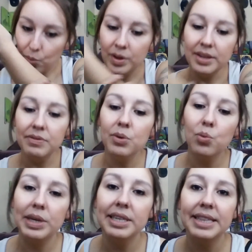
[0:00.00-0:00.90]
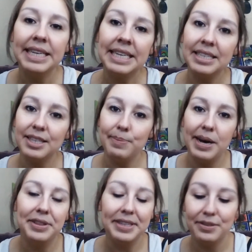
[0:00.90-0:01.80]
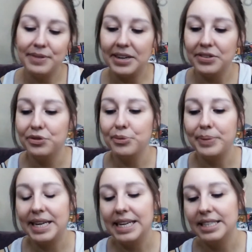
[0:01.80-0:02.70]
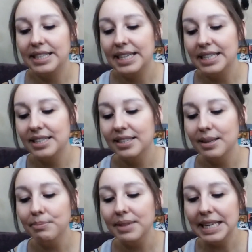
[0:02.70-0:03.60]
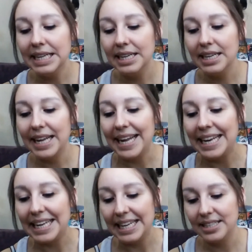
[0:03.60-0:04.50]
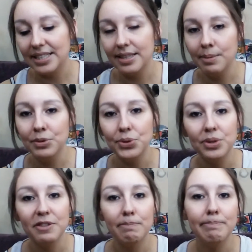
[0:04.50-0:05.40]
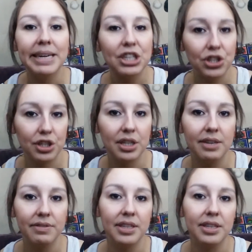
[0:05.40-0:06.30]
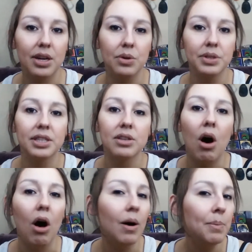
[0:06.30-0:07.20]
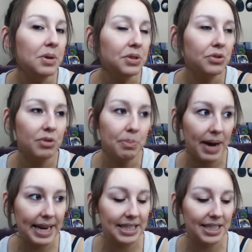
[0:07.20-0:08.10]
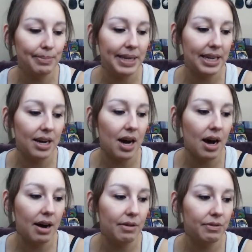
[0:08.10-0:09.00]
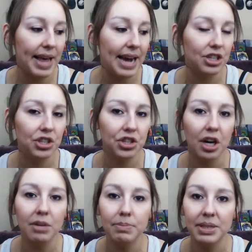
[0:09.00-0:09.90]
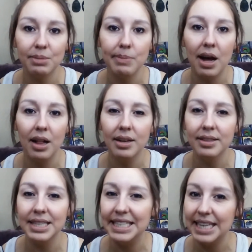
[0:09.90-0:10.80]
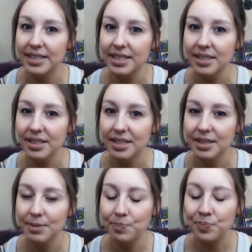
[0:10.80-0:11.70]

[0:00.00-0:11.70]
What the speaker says: one of the weird things about this fragrance for me is that something in it, some sort of mixture of the notes, almost reminds me of that sharp smell at the dentist.